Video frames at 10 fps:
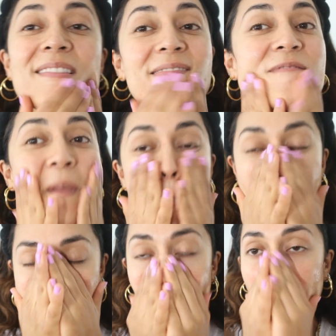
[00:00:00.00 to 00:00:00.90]
It'll
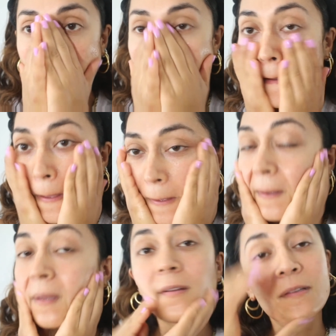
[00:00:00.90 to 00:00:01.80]
help neutralize
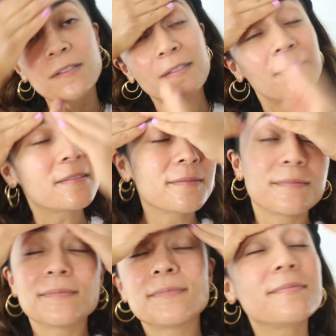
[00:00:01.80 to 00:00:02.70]
damaging free
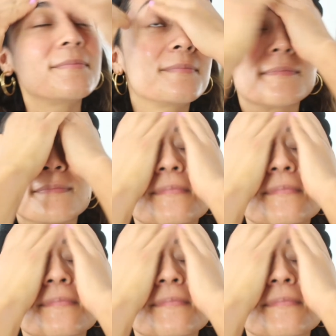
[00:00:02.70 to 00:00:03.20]
radicals and